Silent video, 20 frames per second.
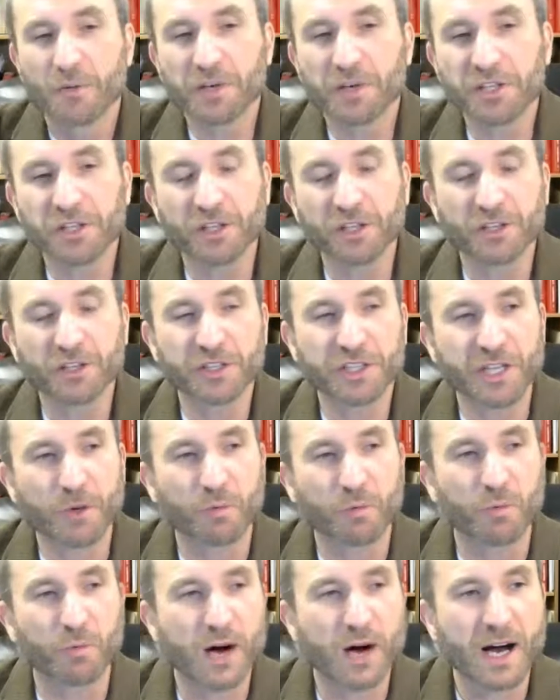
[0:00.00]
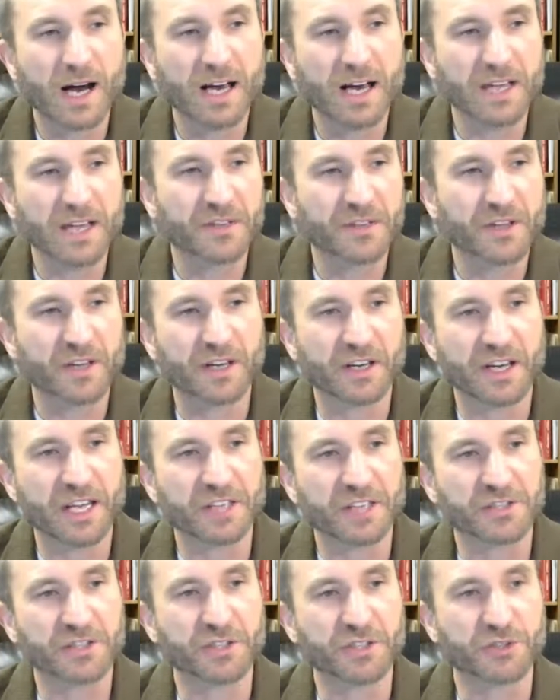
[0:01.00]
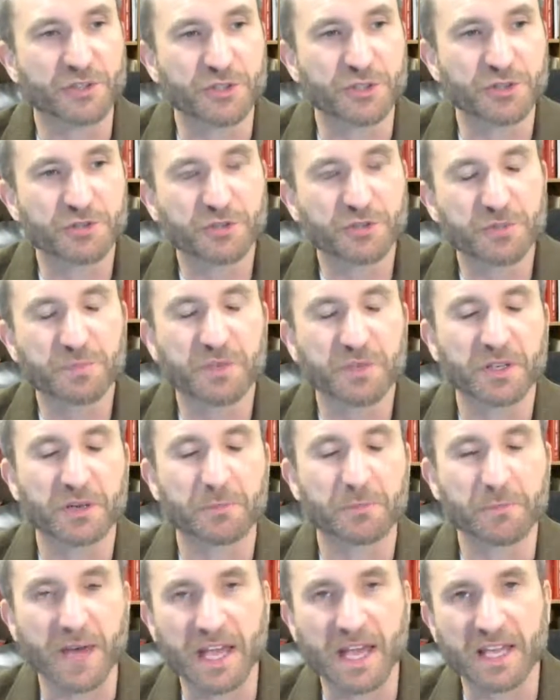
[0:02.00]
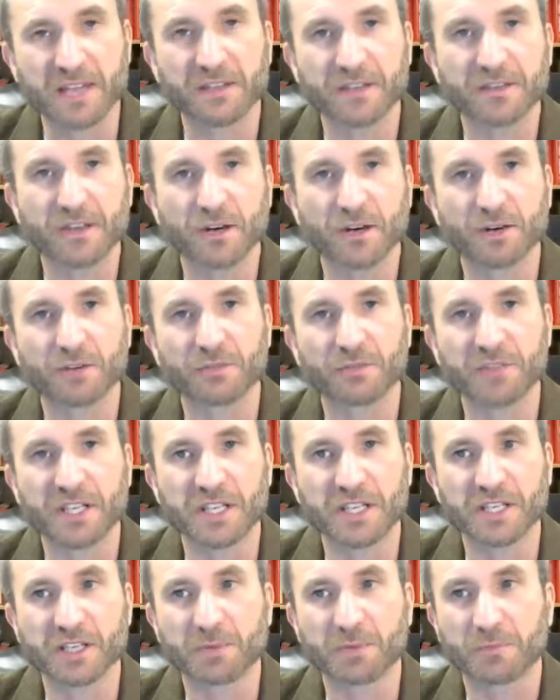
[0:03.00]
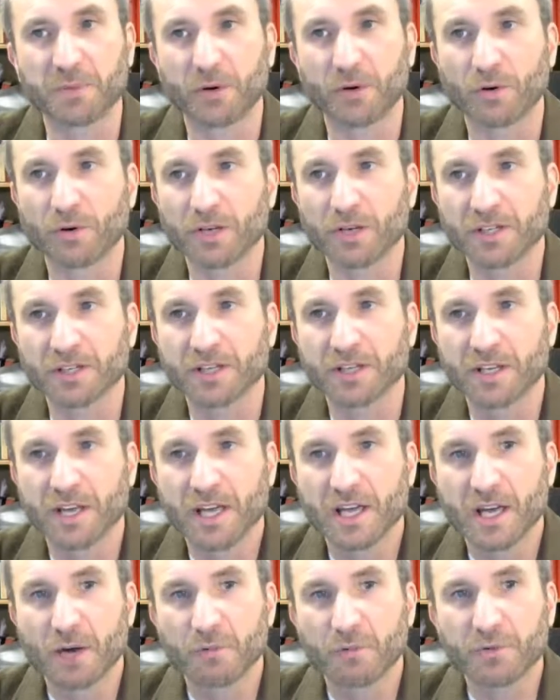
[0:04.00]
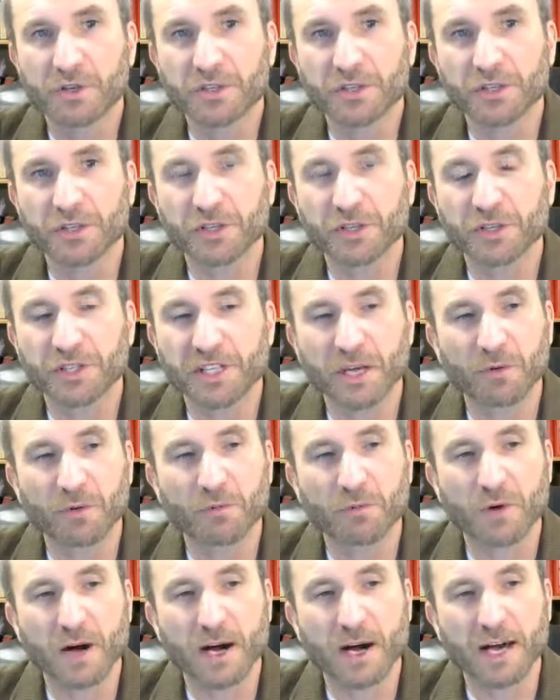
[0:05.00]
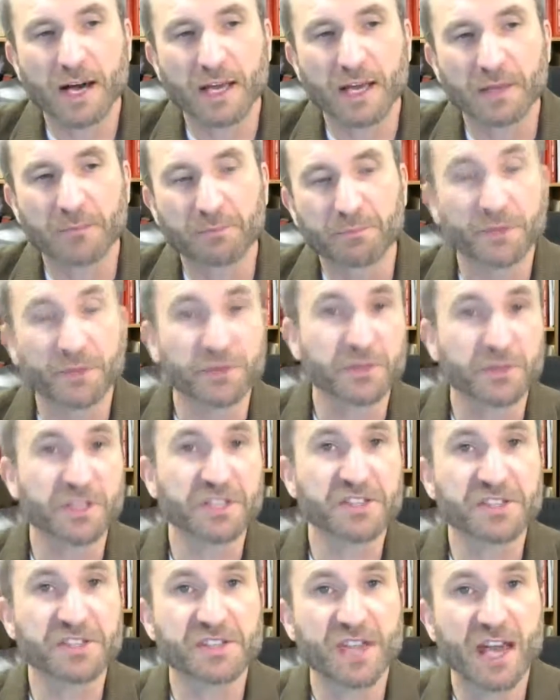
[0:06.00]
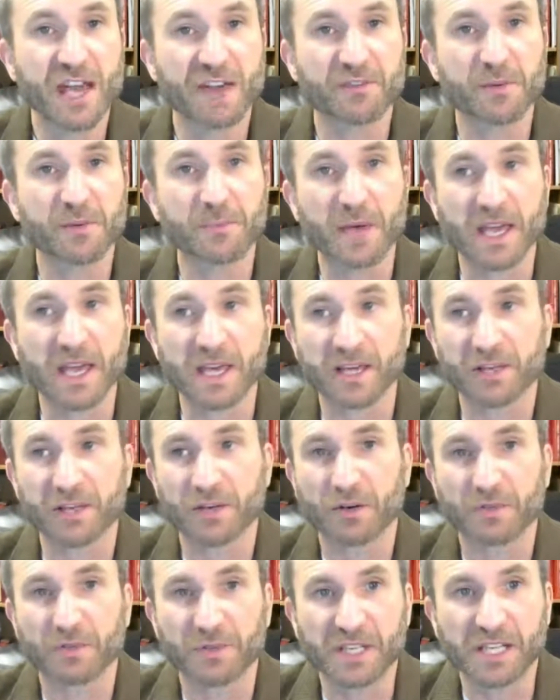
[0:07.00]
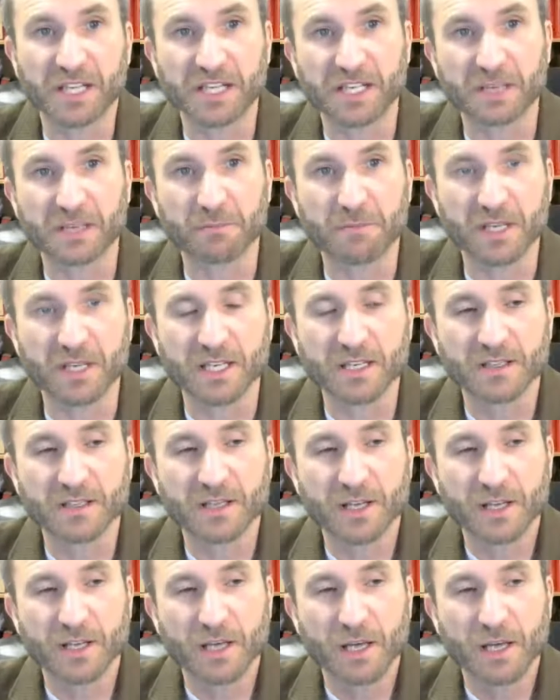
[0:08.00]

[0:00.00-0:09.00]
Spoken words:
We're going to look at why the ancient Jews put a ban on eating pork. We're going to look at why Buddhists have a ban on eating meat.